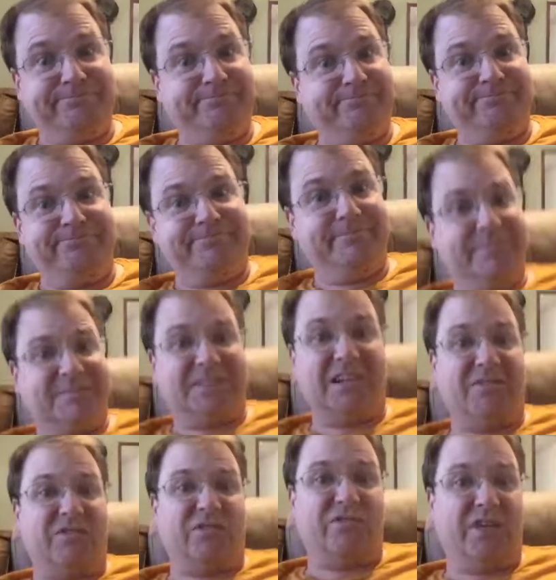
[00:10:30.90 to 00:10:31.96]
It's not
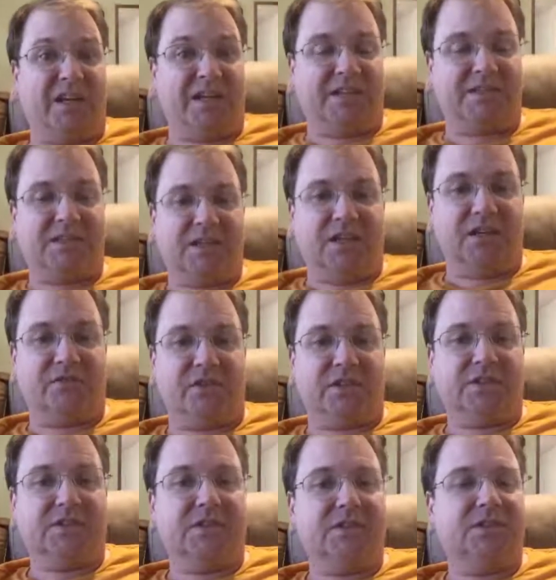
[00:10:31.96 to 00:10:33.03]
fun. It's a conference.
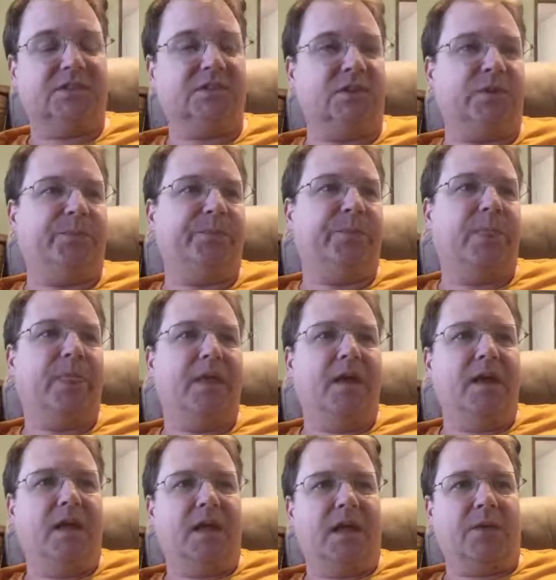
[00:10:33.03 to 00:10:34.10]
So,
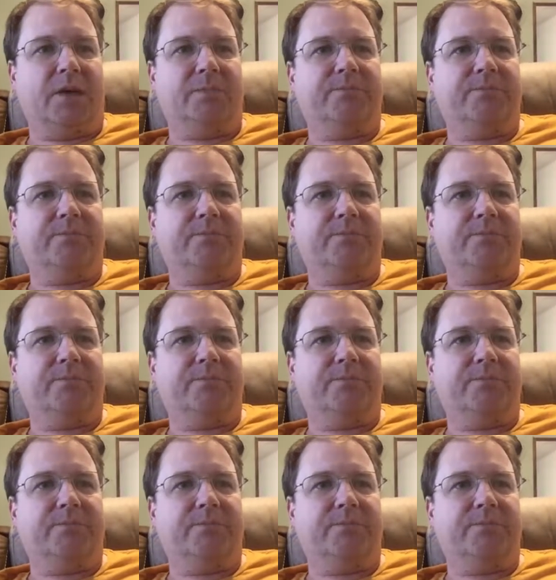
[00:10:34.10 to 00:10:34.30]
anyway,